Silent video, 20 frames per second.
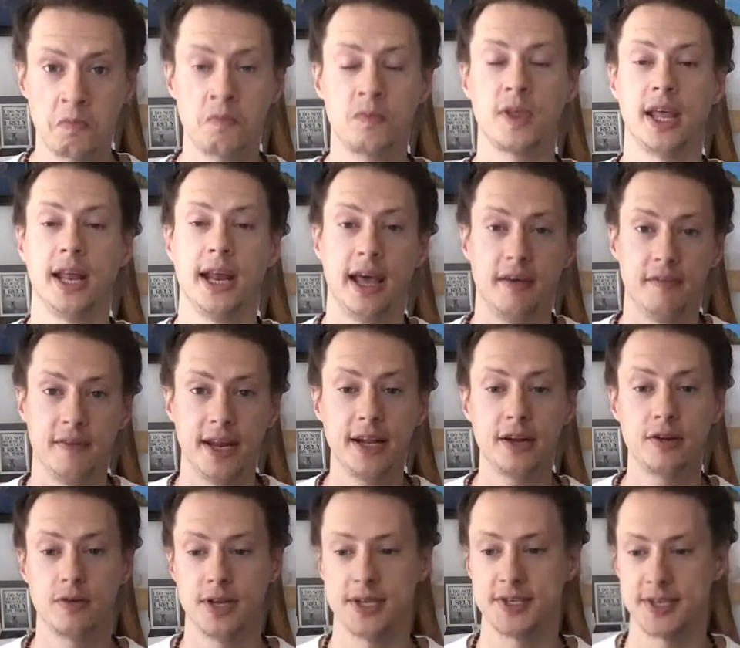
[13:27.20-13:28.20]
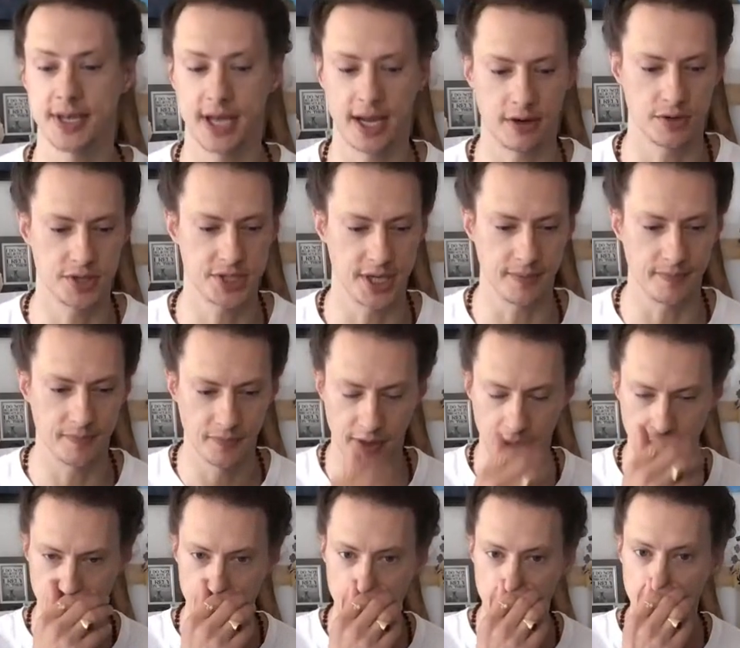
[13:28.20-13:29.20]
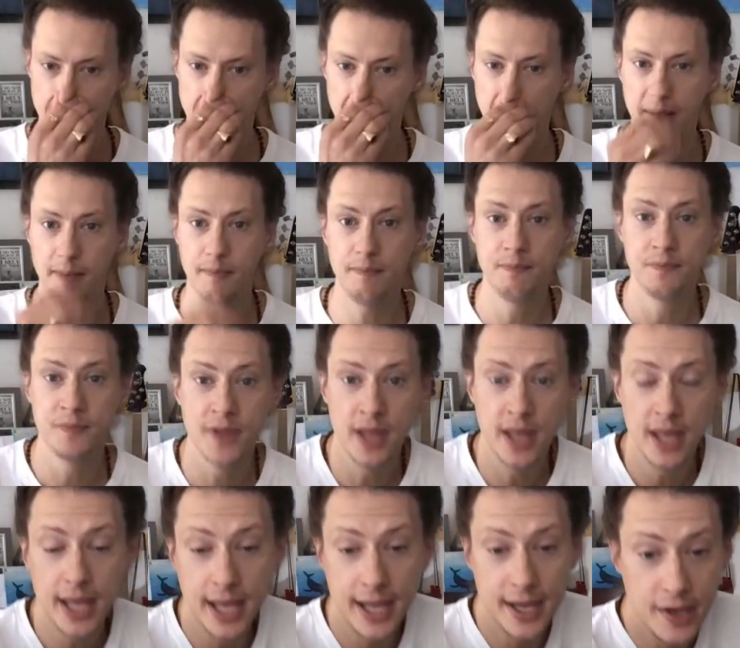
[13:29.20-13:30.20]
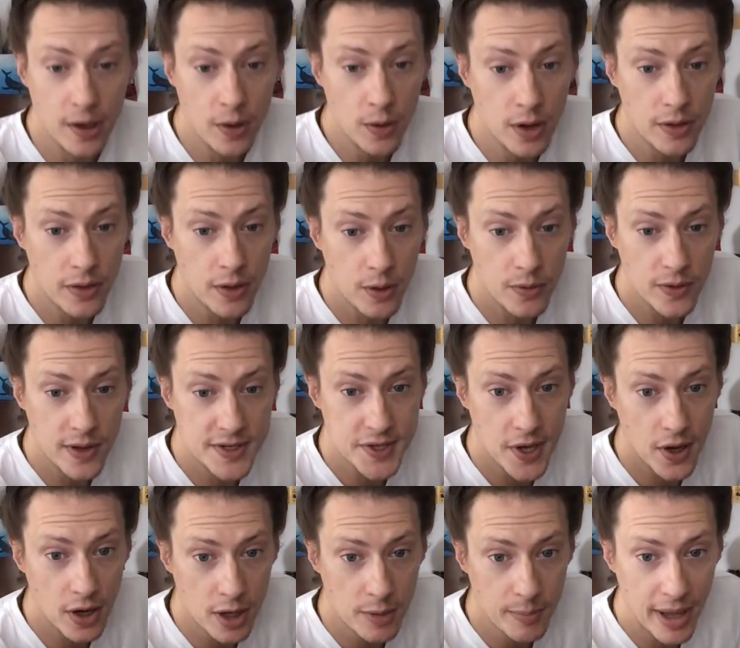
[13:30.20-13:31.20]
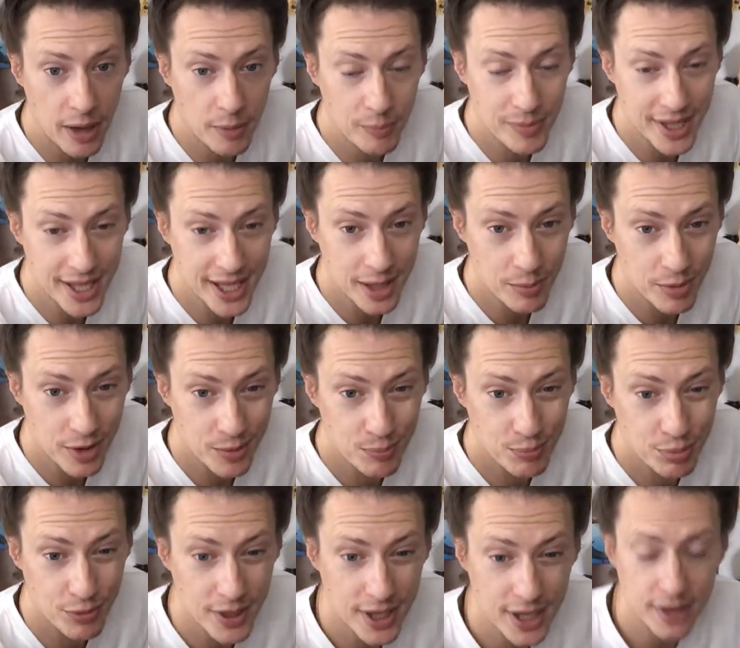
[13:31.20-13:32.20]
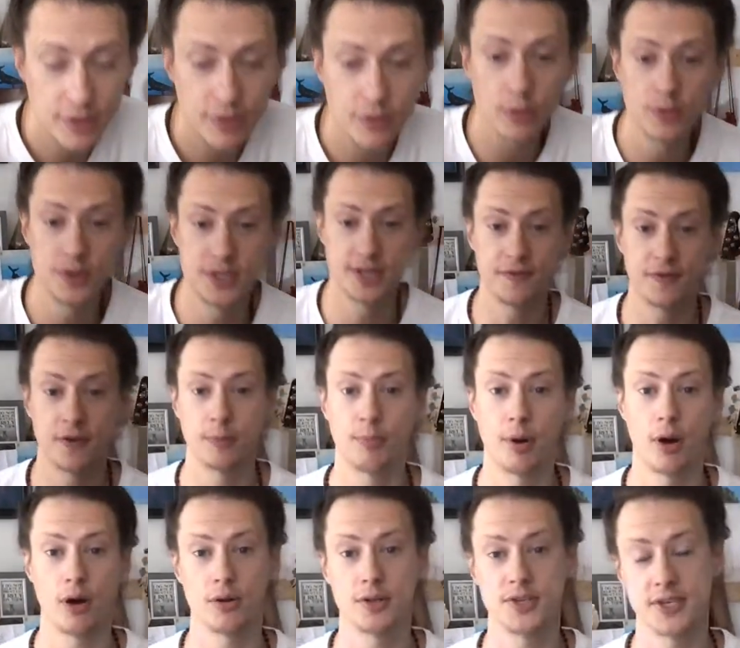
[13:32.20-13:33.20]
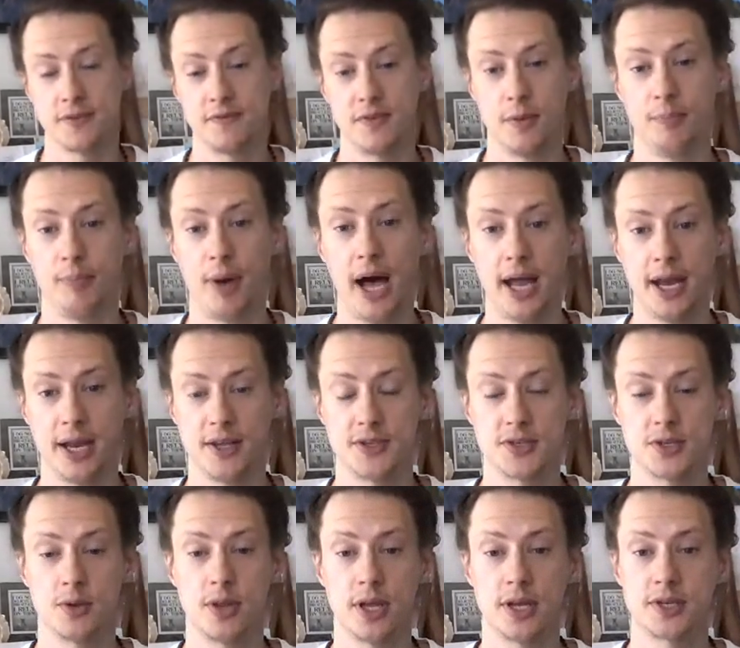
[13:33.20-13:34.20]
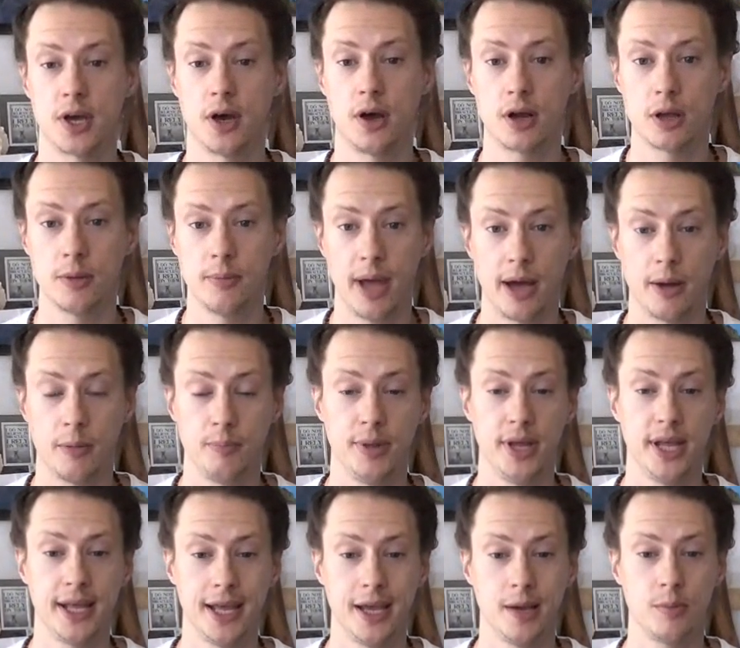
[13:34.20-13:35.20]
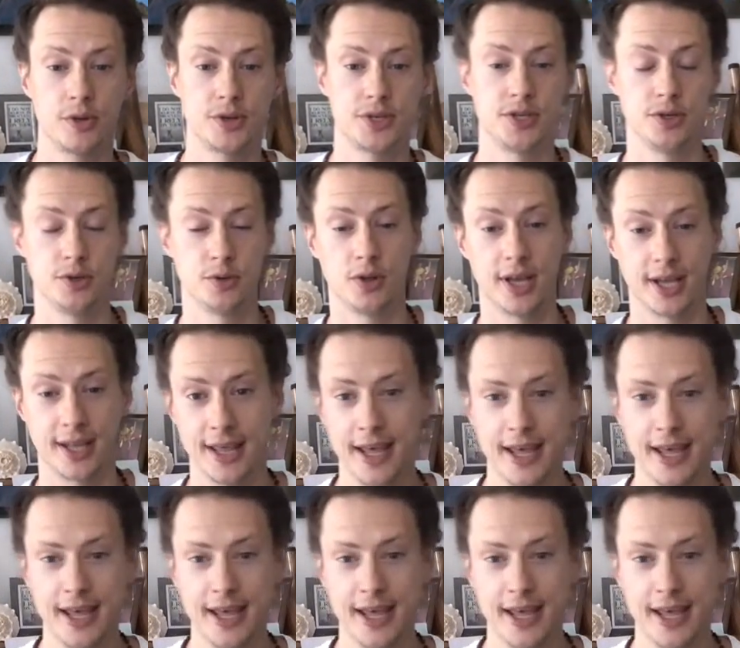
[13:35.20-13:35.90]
can have an increase in energy. In yoga, though, they talk about being able to breathe through different parts of the body. So they talk about being able to